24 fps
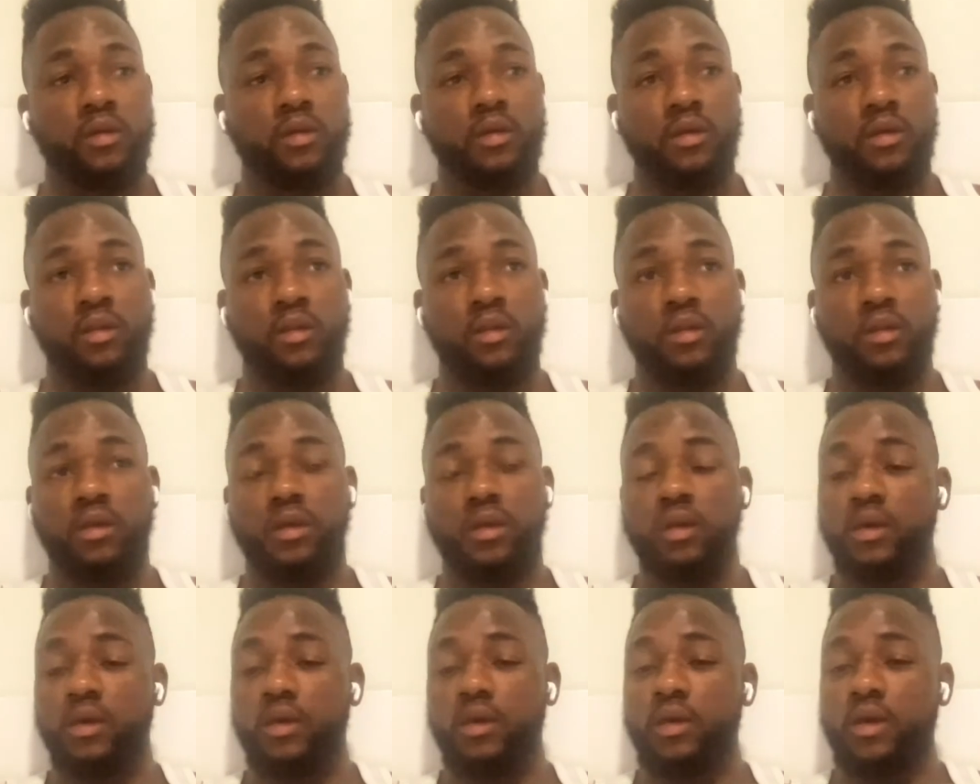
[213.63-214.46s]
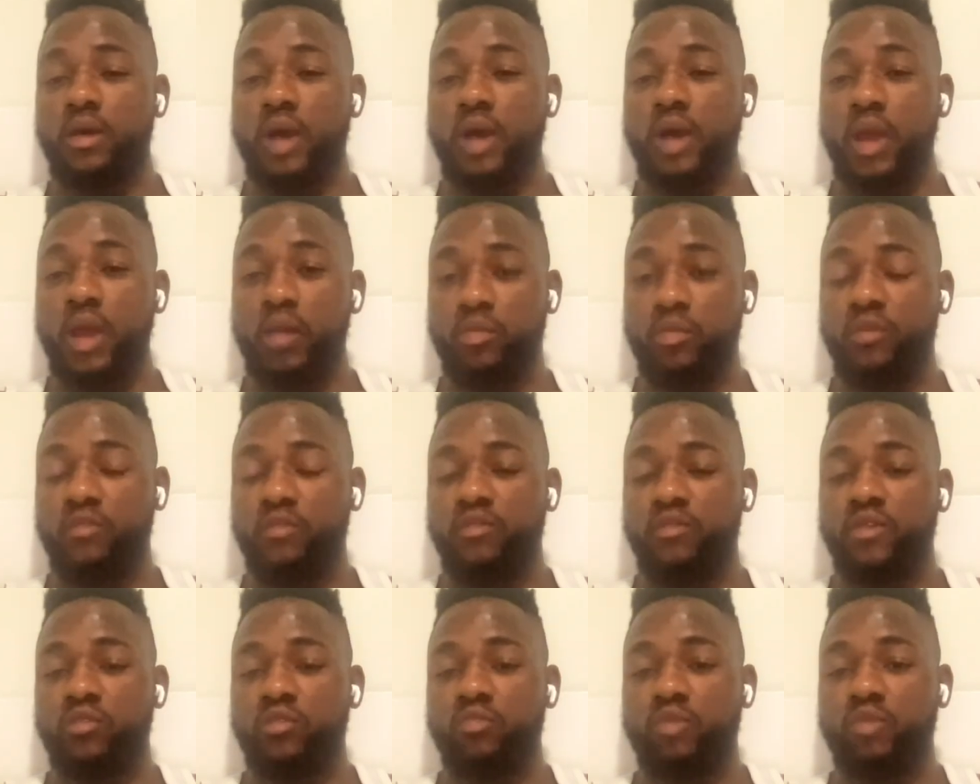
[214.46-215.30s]
And uh, I believe
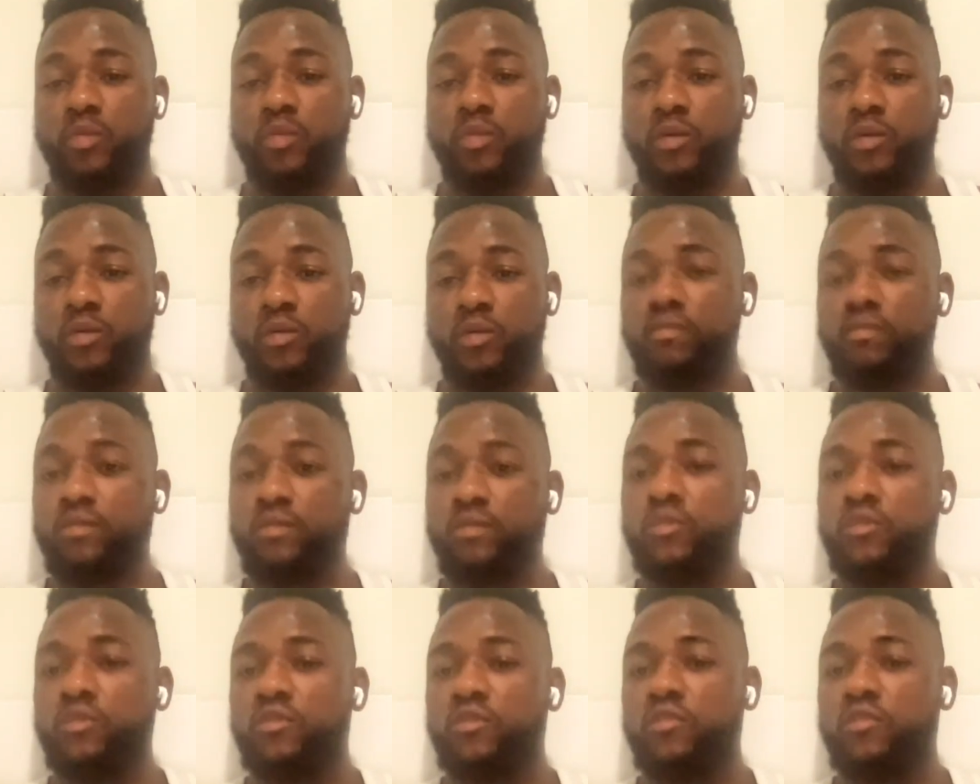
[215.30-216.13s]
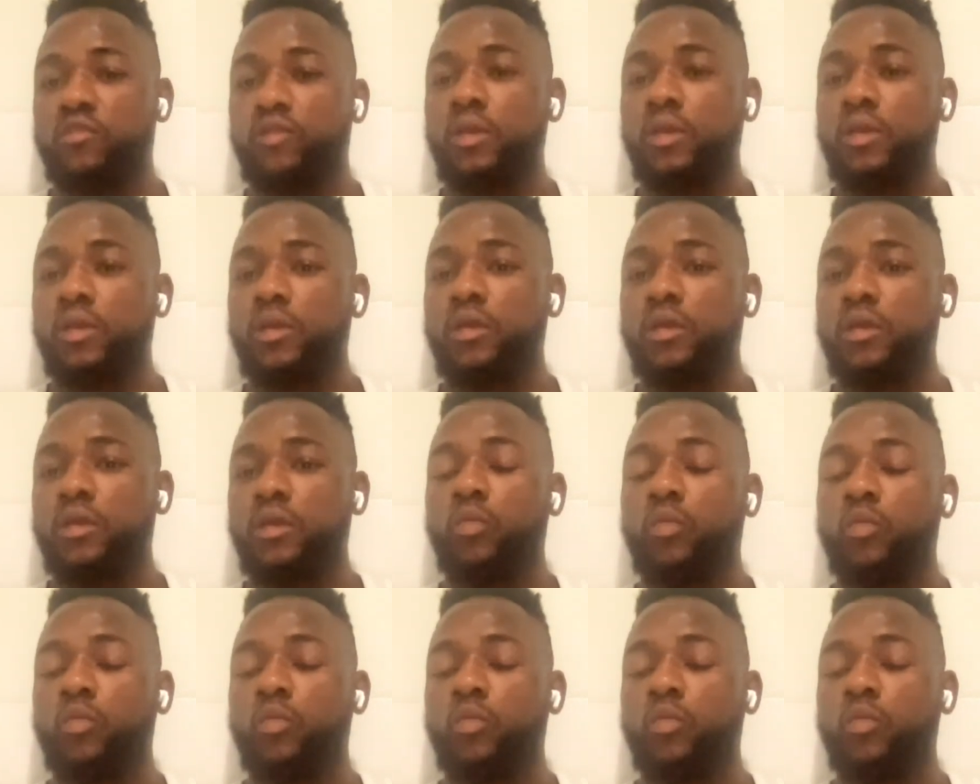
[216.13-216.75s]
that people see